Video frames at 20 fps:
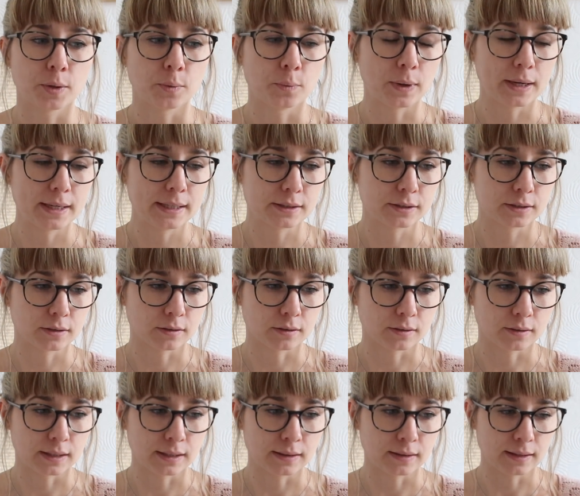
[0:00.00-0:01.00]
weight
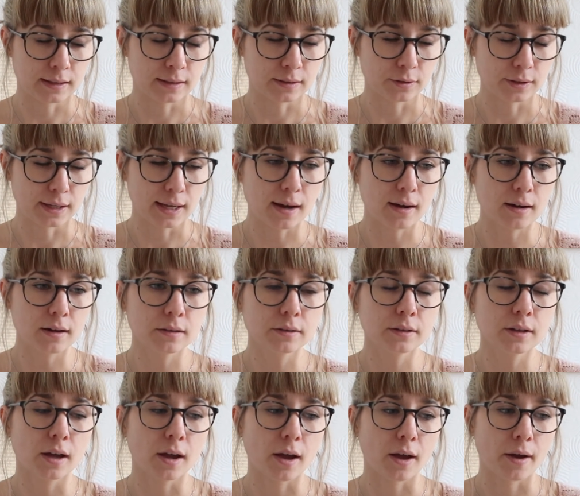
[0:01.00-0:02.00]
in the yarn.
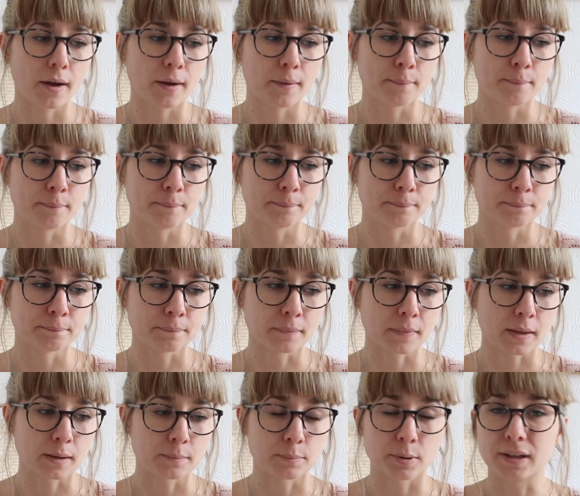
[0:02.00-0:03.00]

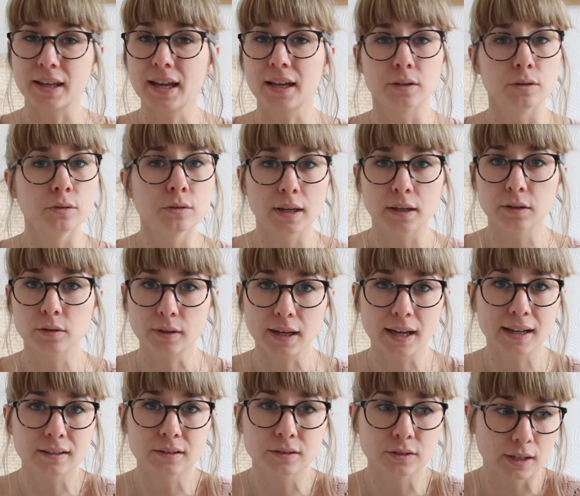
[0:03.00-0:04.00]
But yeah, you
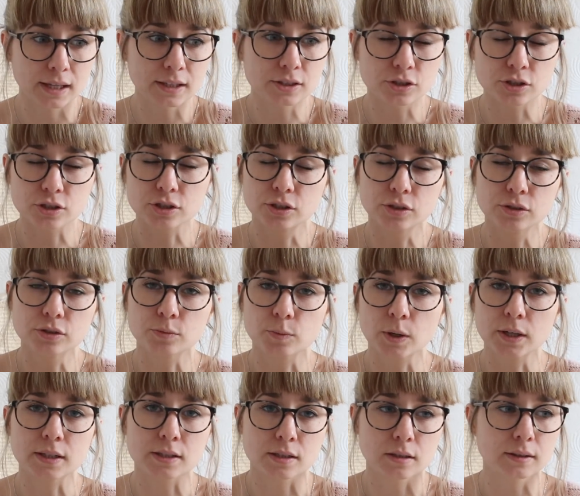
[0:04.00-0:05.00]
can just use
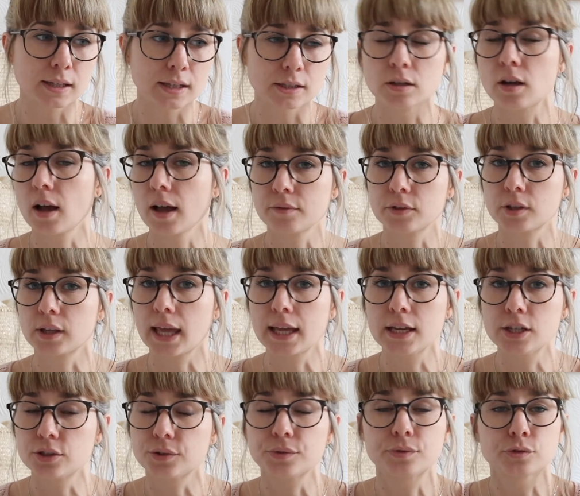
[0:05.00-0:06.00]
one, as long as you have the
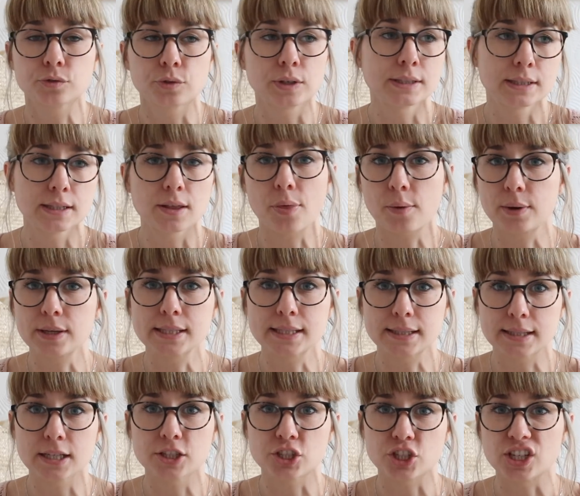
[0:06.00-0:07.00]
gauge of 23
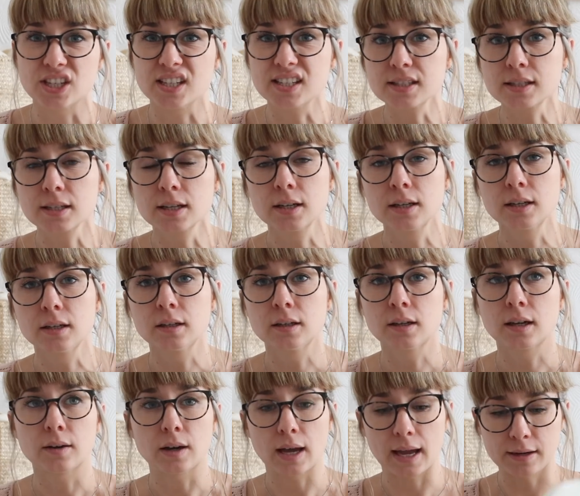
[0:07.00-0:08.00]
stitches
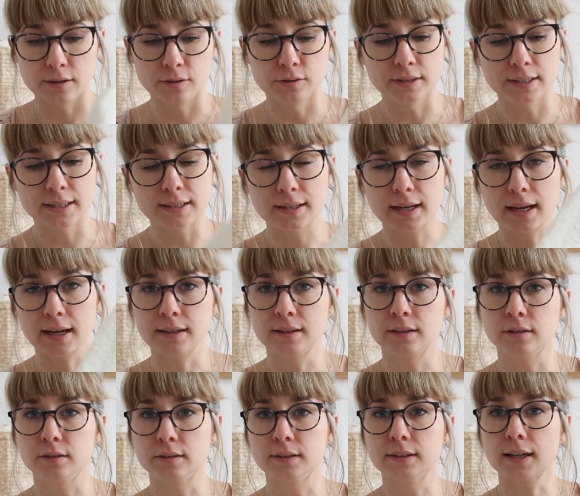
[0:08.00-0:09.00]
and
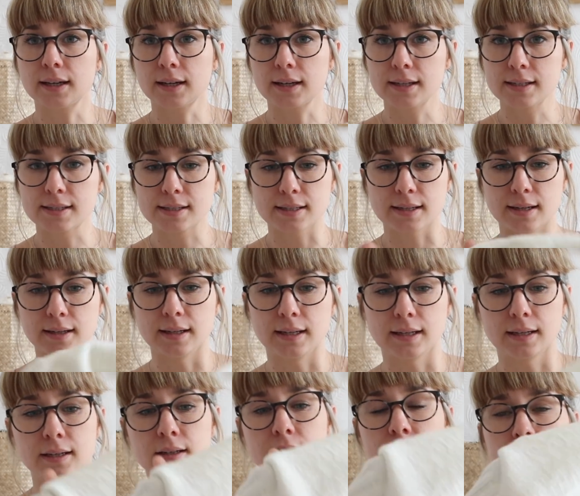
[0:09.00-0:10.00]
a nice
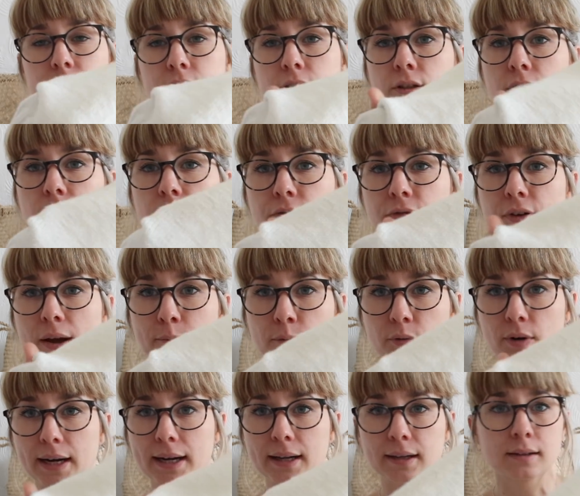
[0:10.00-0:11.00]
like
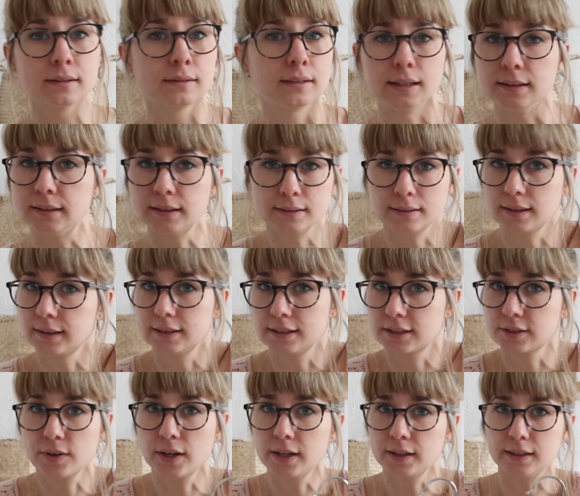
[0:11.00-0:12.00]
fabric, then
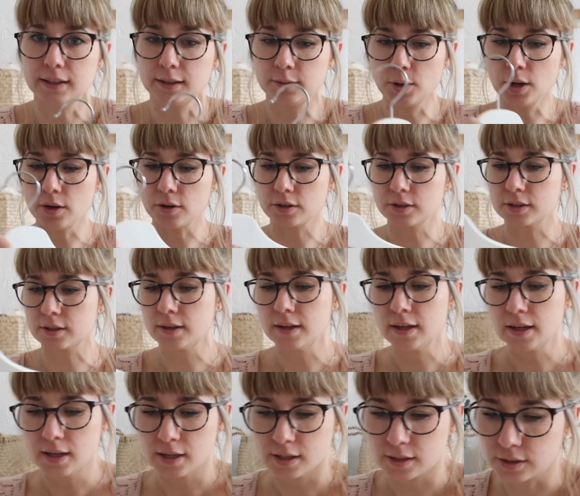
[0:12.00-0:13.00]
it's fine, it works.
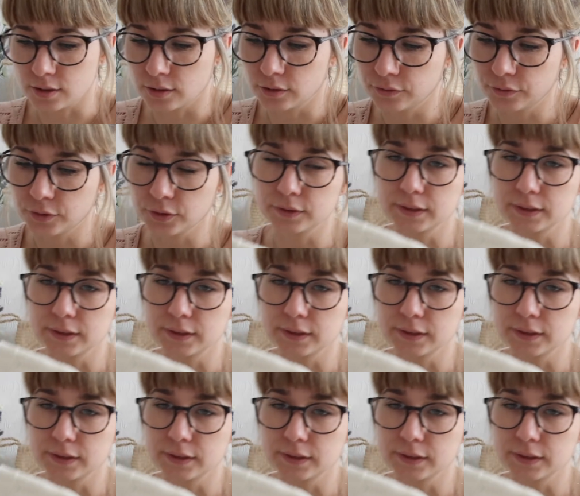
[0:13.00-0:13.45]
So for